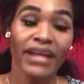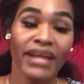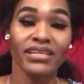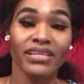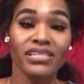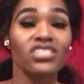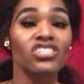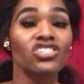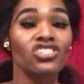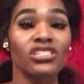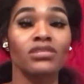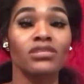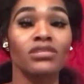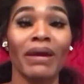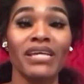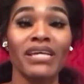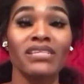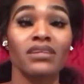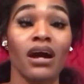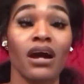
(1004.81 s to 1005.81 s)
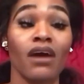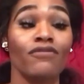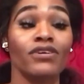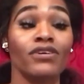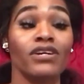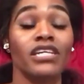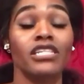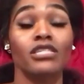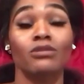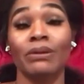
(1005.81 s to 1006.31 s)
This is just based off of
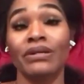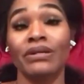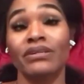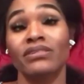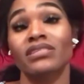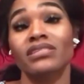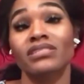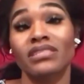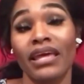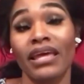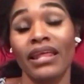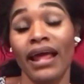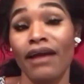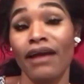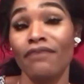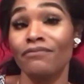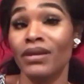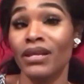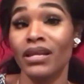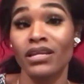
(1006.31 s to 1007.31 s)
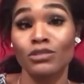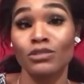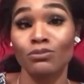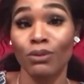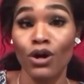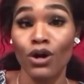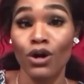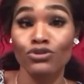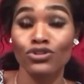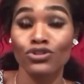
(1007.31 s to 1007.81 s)
experiences that I've been
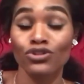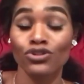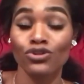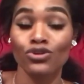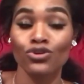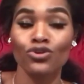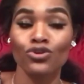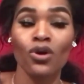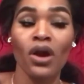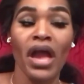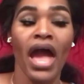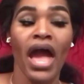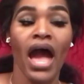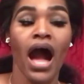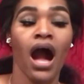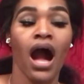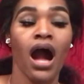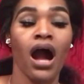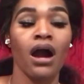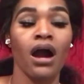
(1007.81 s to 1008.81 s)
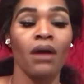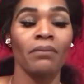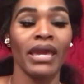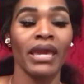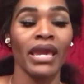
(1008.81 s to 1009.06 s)
exposed to um,